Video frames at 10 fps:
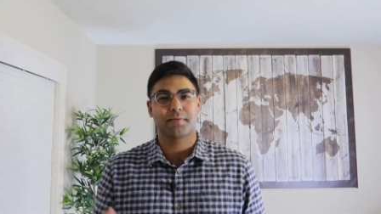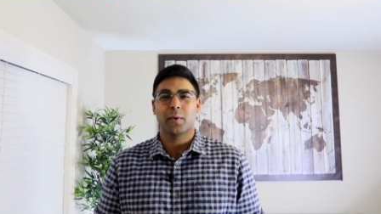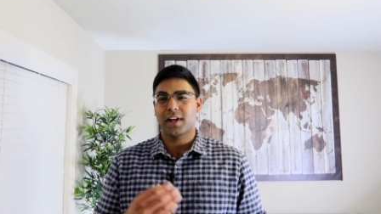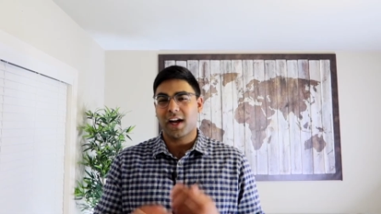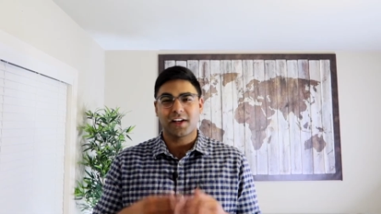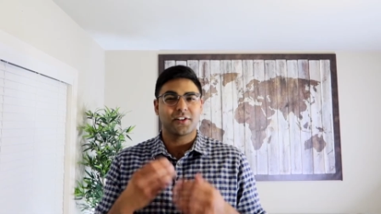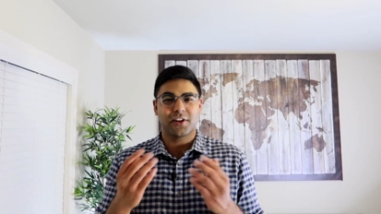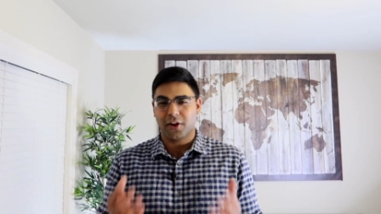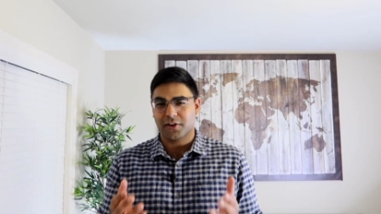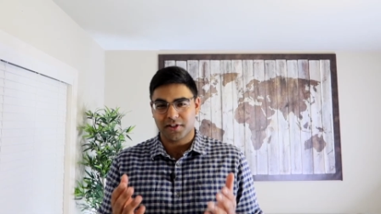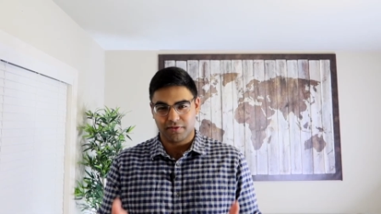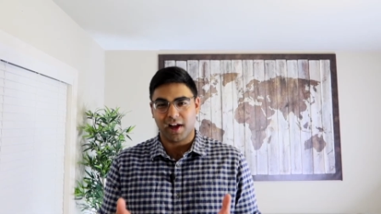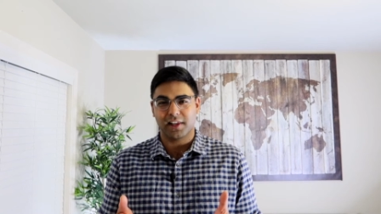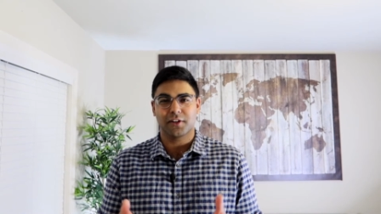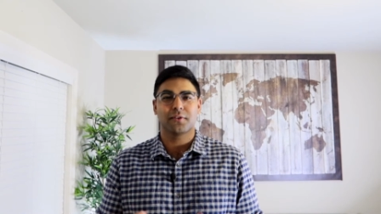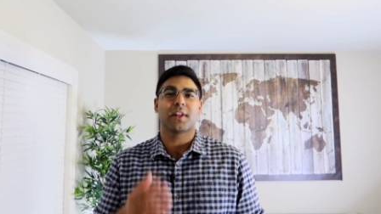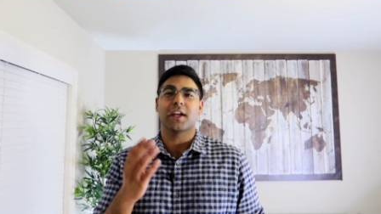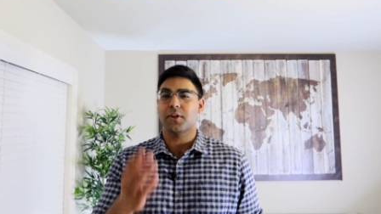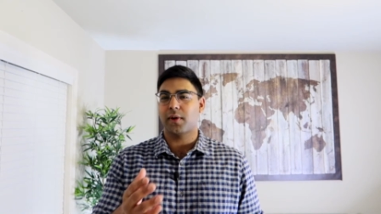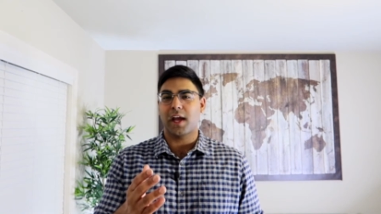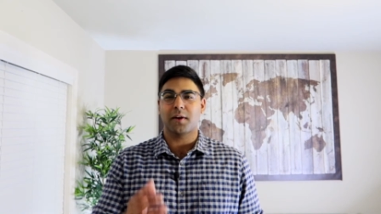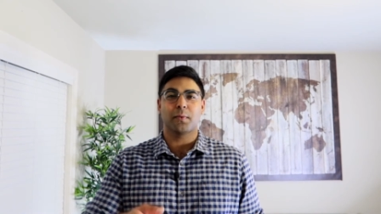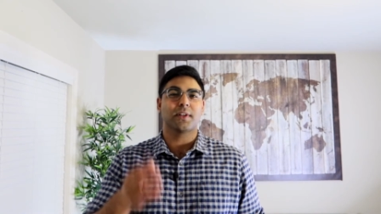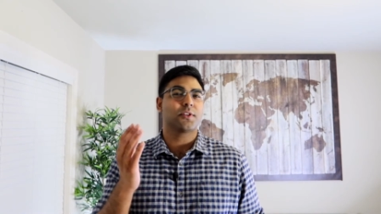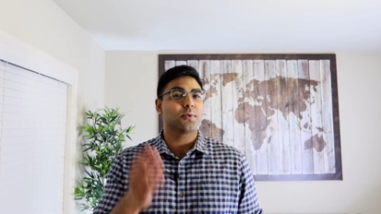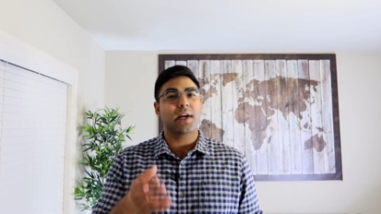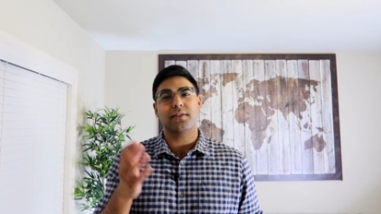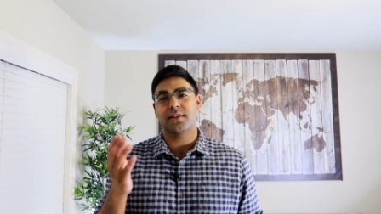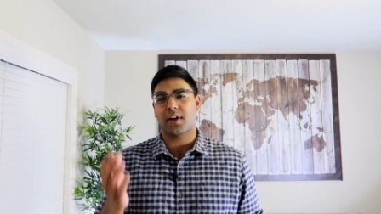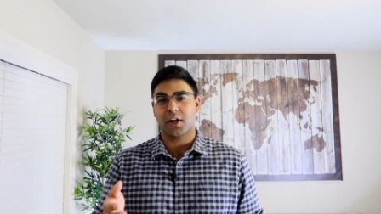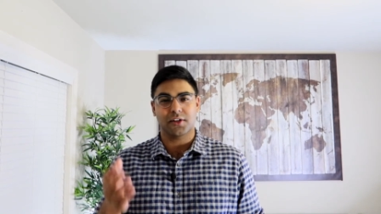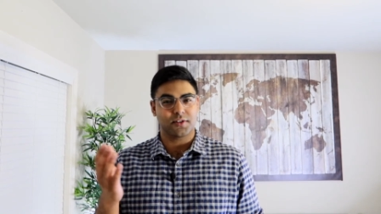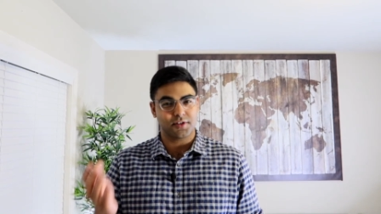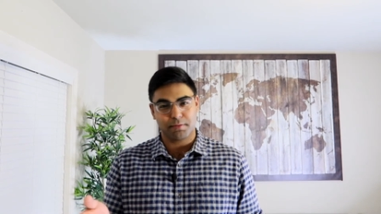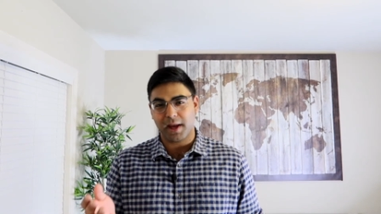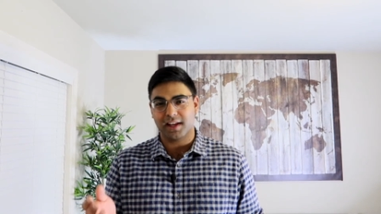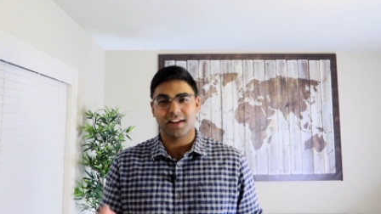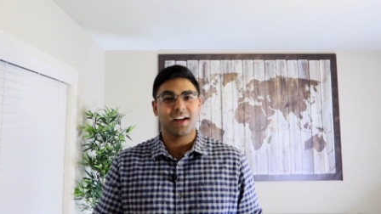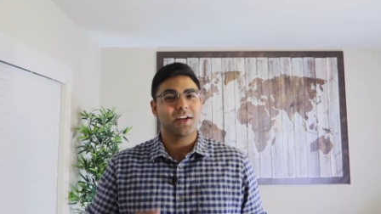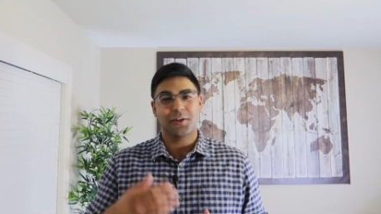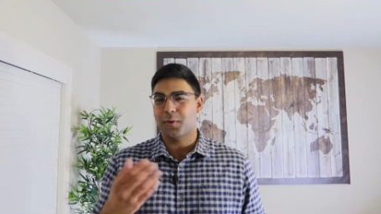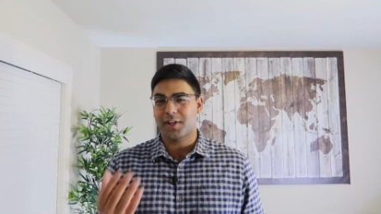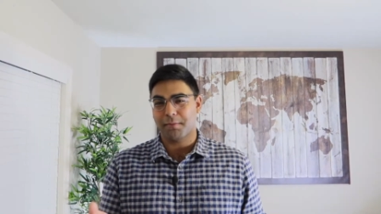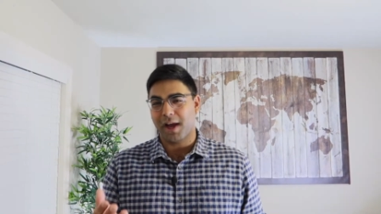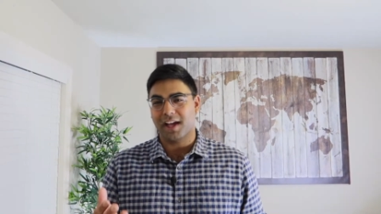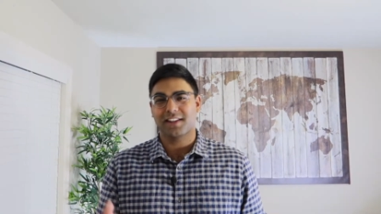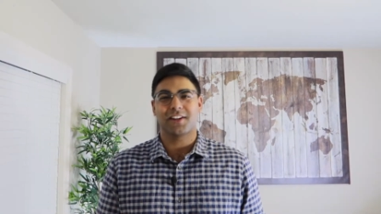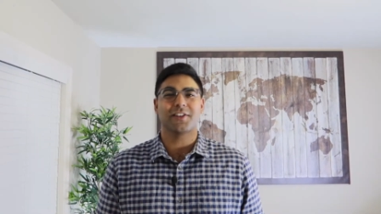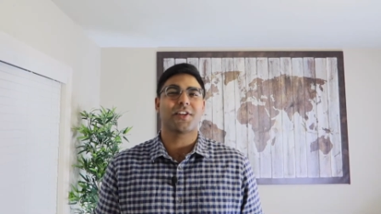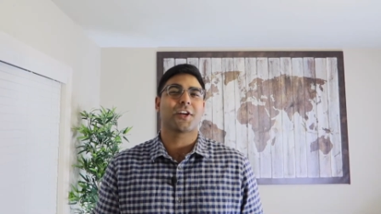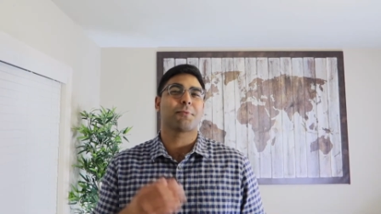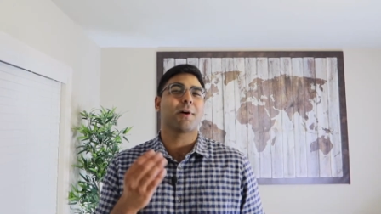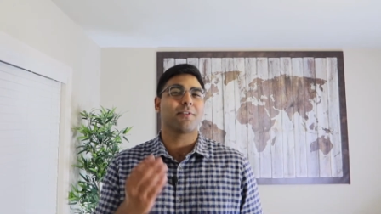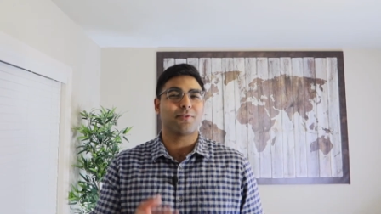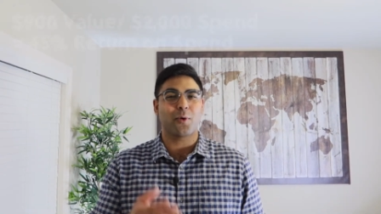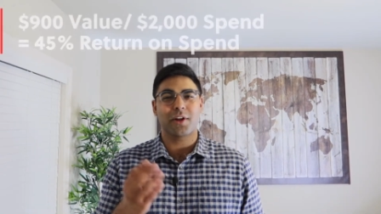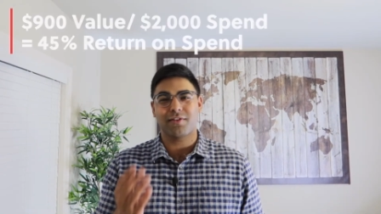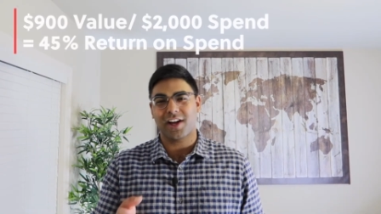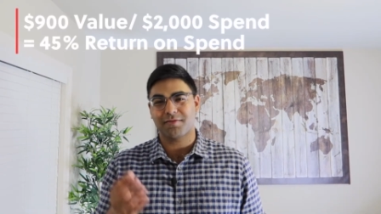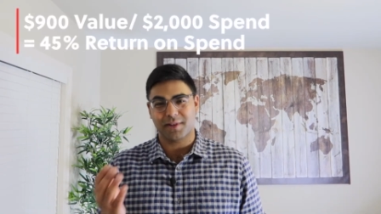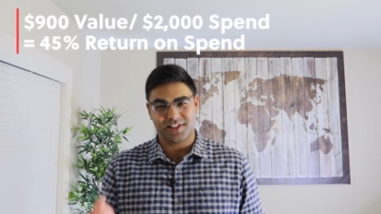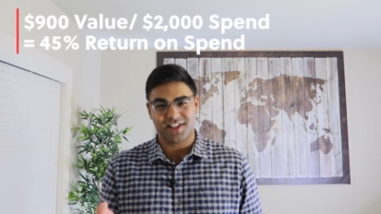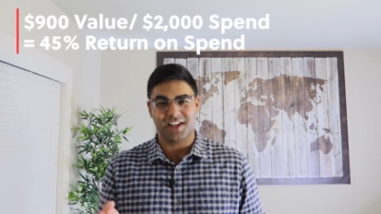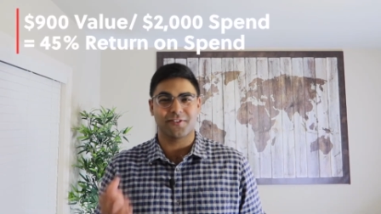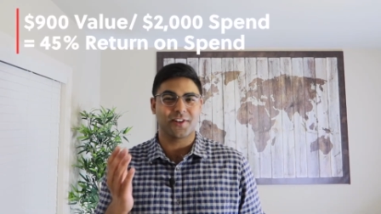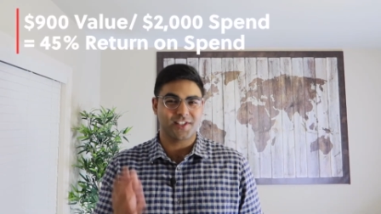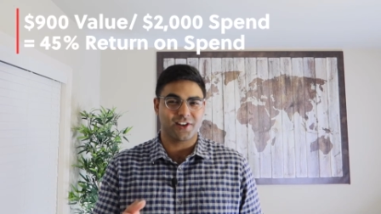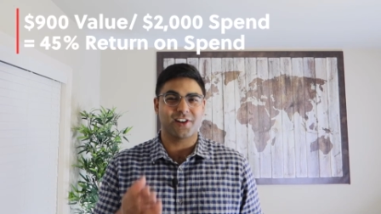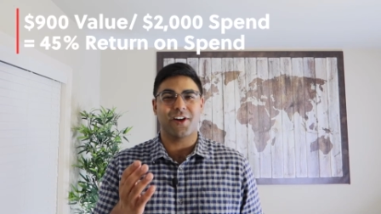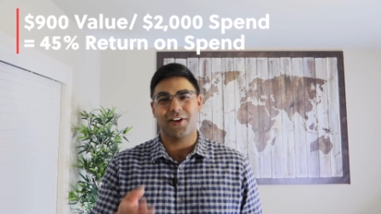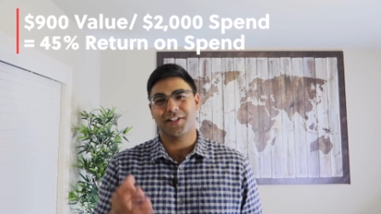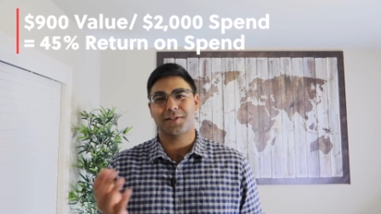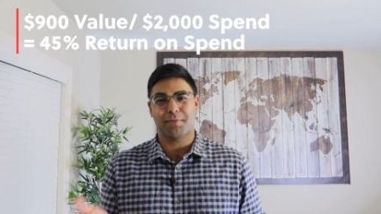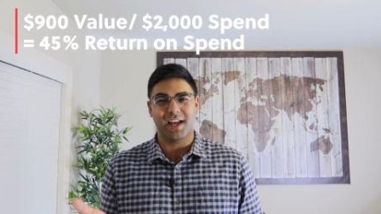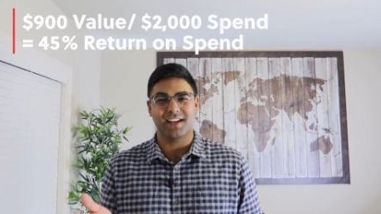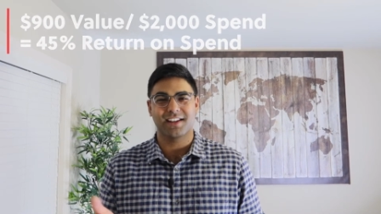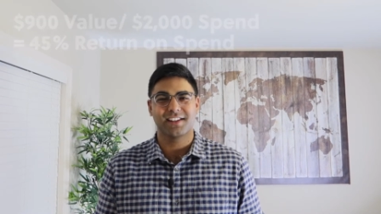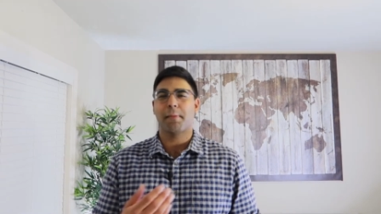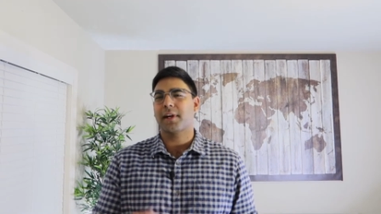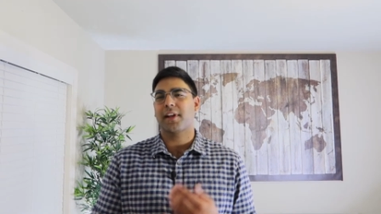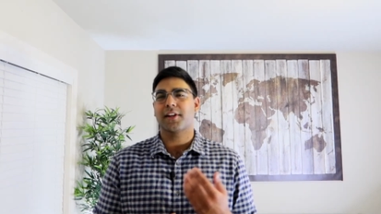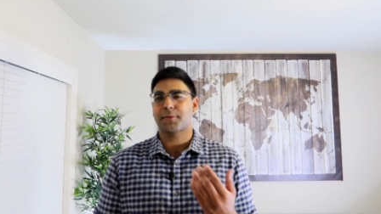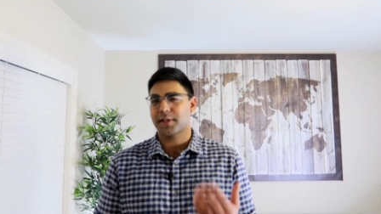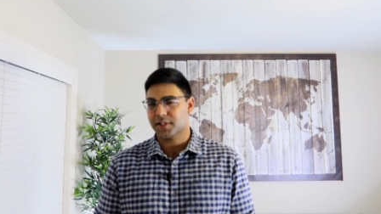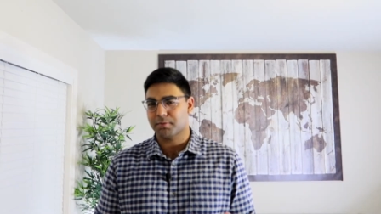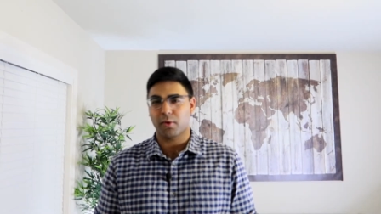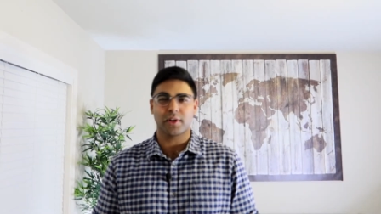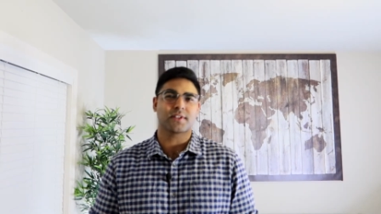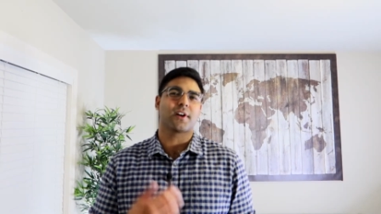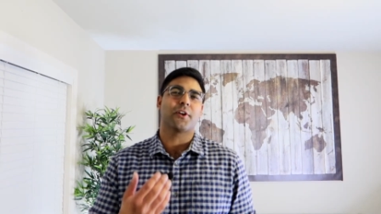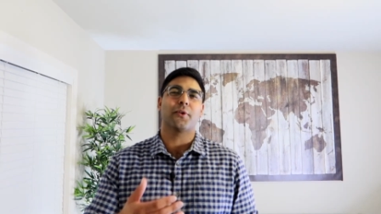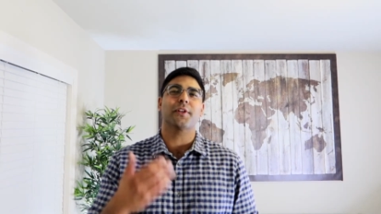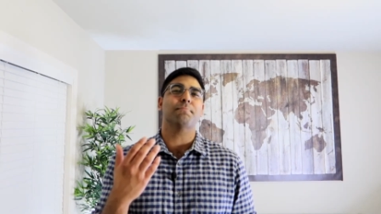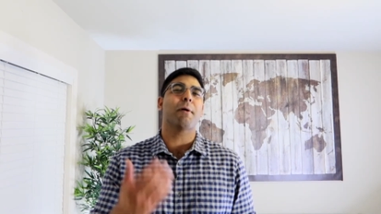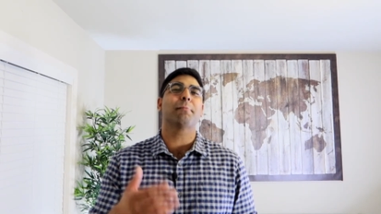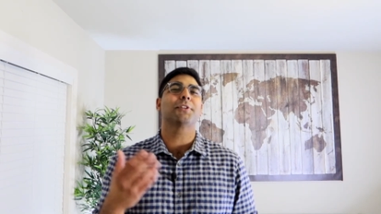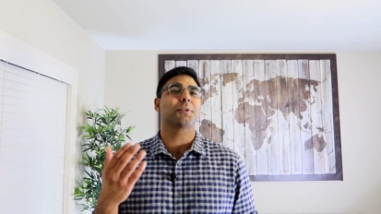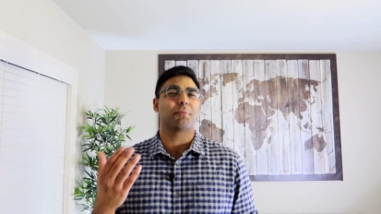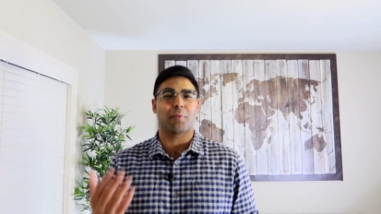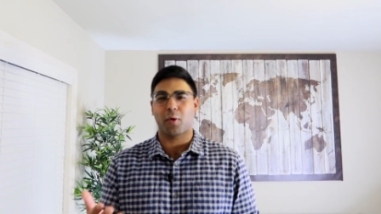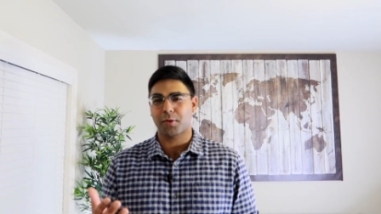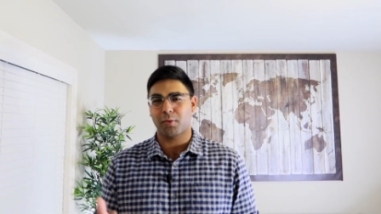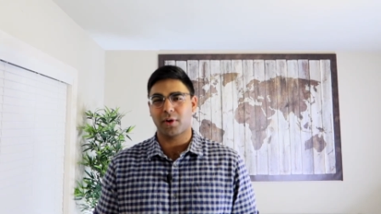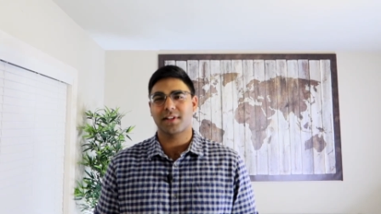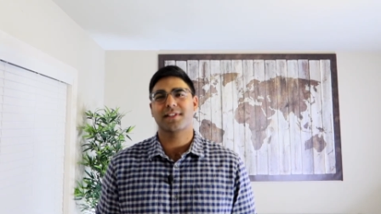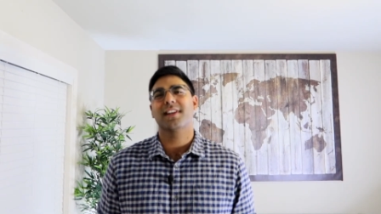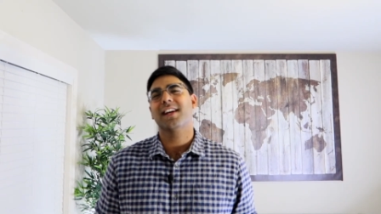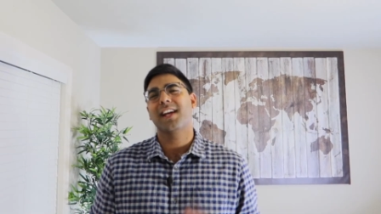With $900 of value that you get with $2,000 of spend, doing the math, you're talking about 45% return on spend. American Express's points are known as membership reward points.